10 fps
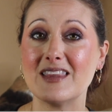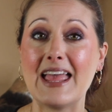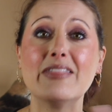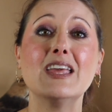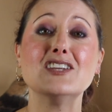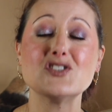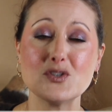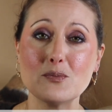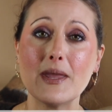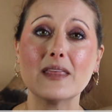and they
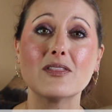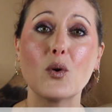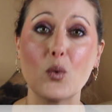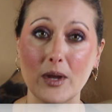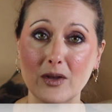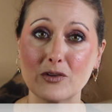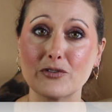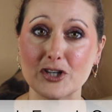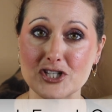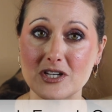do make the oil
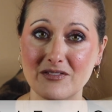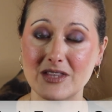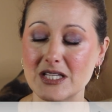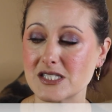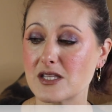version of this.